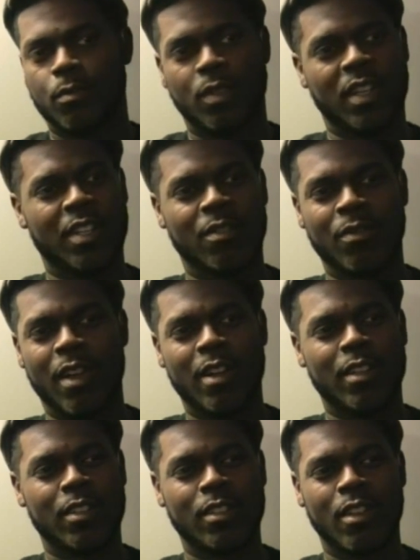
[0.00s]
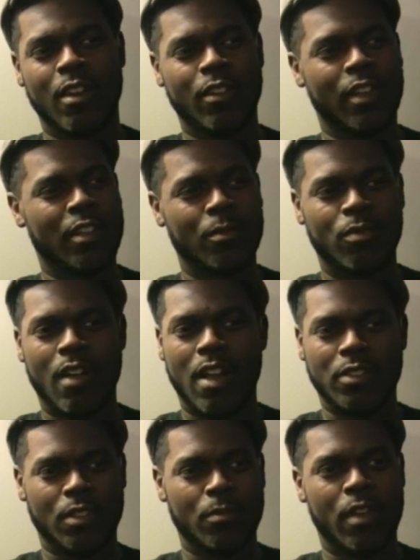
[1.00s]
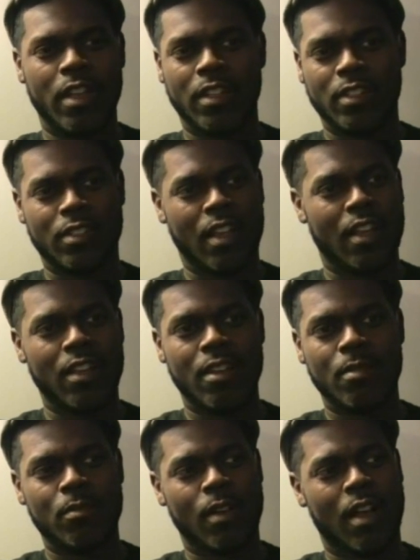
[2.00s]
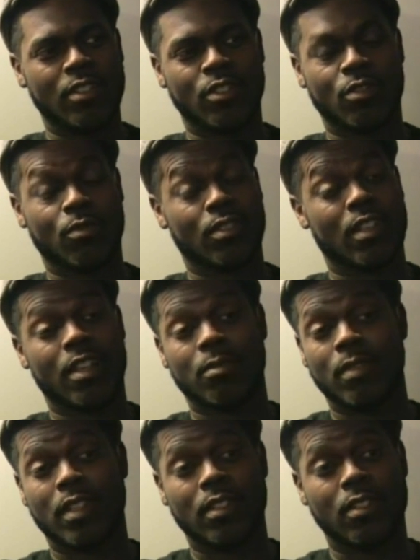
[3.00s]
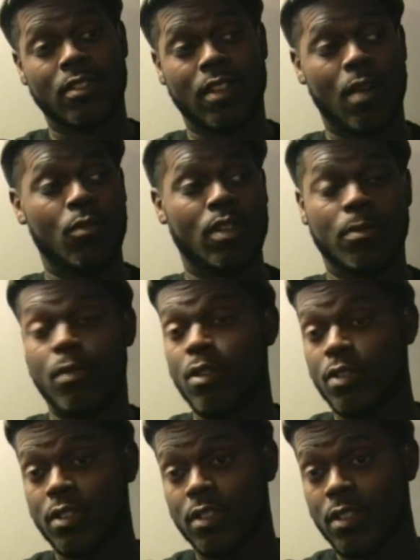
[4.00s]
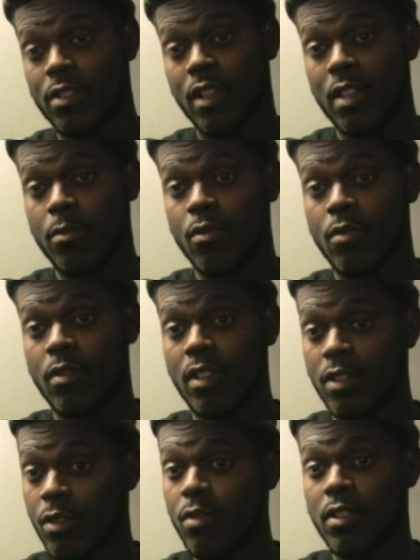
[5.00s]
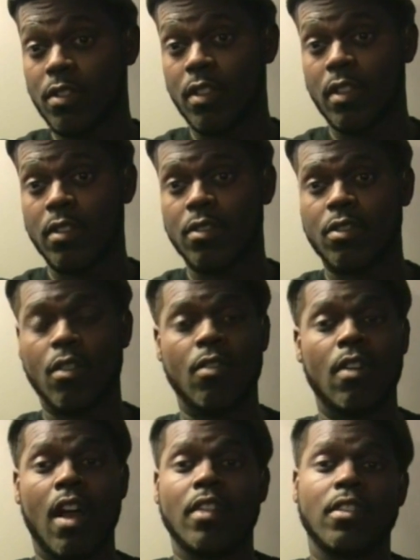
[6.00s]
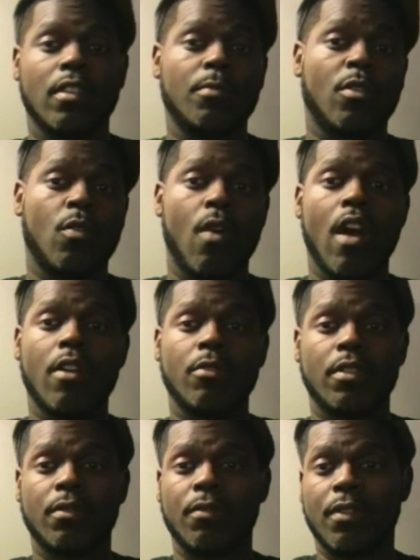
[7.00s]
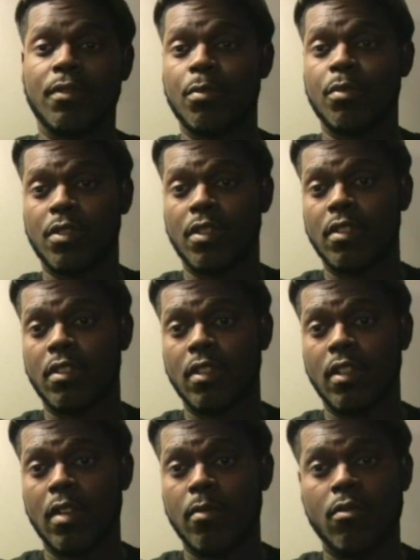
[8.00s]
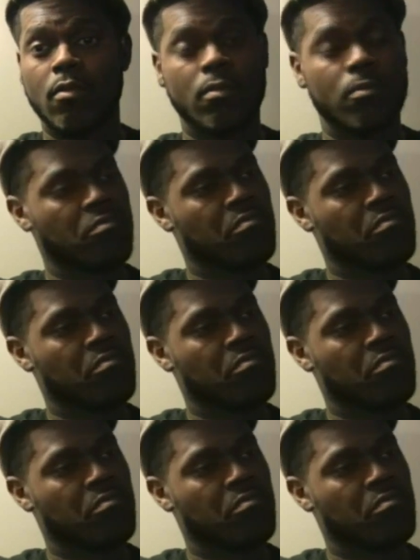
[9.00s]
being a very young, enterprising man as I am, I just was like, man, look, I want to purchase this label and do this thing. So I ended up acquiring 50% of the label.